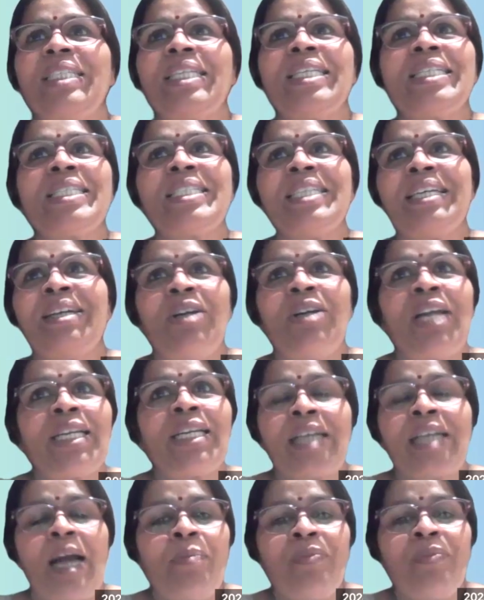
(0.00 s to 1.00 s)
is
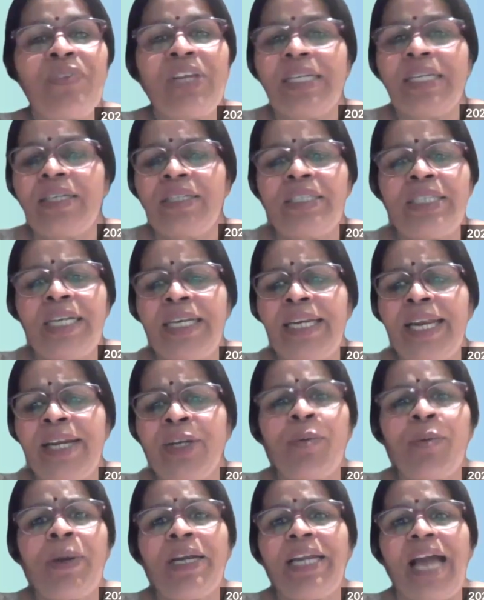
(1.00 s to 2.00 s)
it comes. She
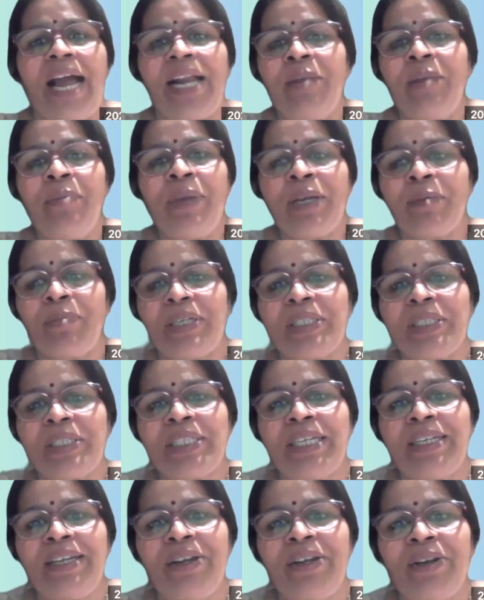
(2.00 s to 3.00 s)
need to be a dynamic
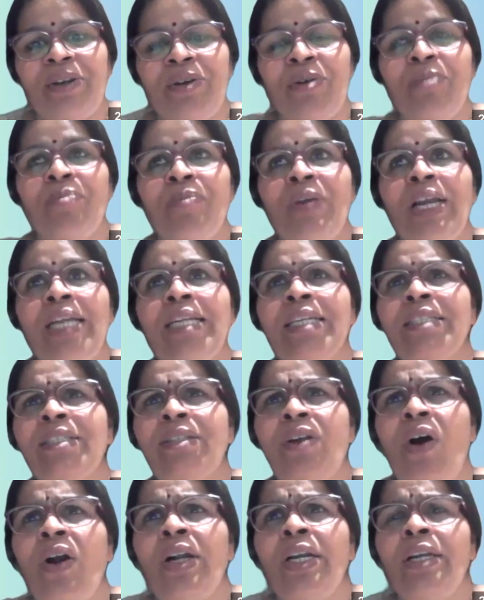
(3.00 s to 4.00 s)
person. It is
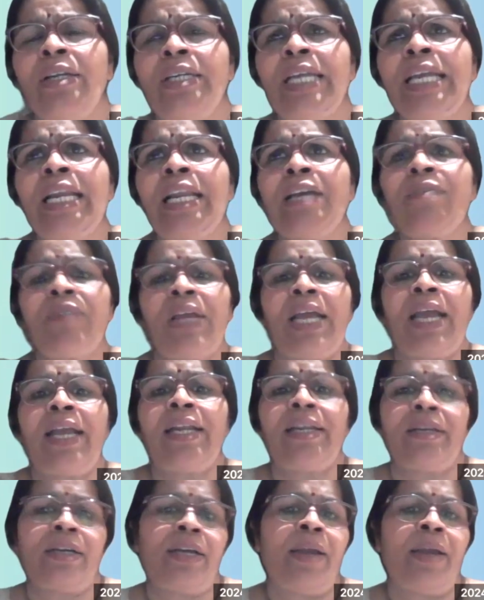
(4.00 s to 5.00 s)
not dealing
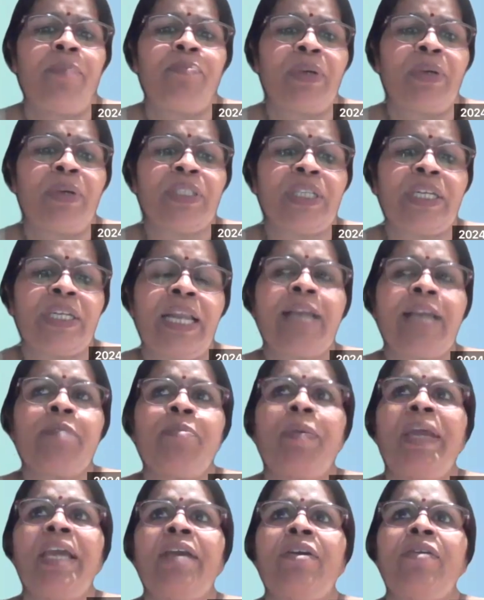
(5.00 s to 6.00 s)
with a person
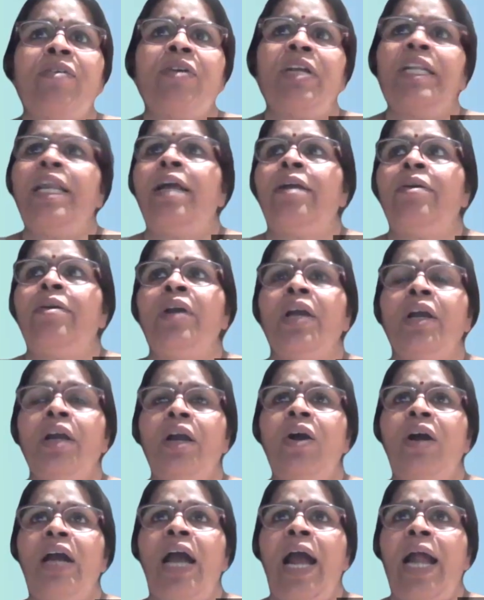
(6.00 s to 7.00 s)
like me in a
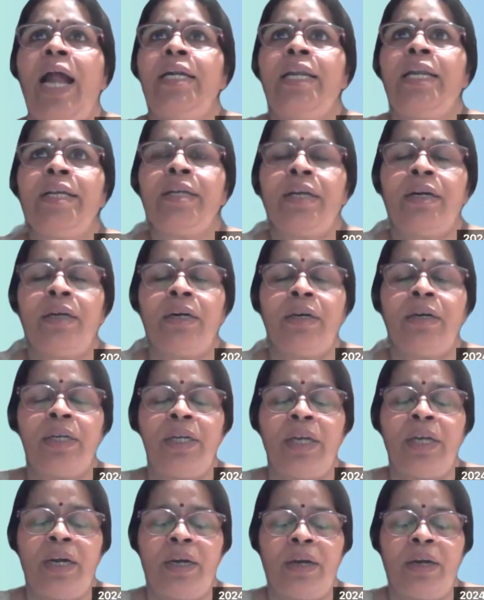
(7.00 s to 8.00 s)
handling
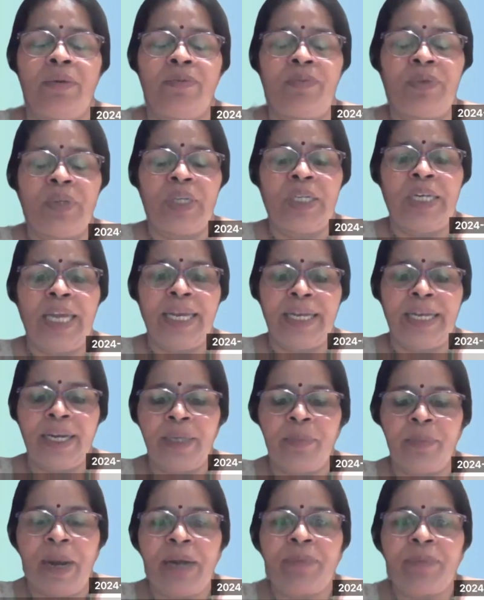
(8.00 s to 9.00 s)
the like a
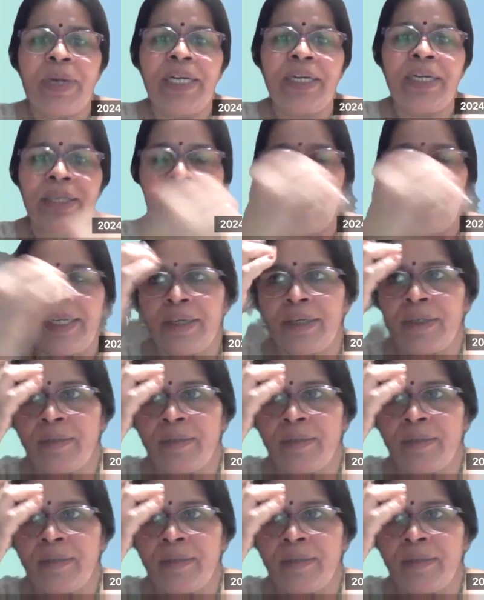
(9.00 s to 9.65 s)
department in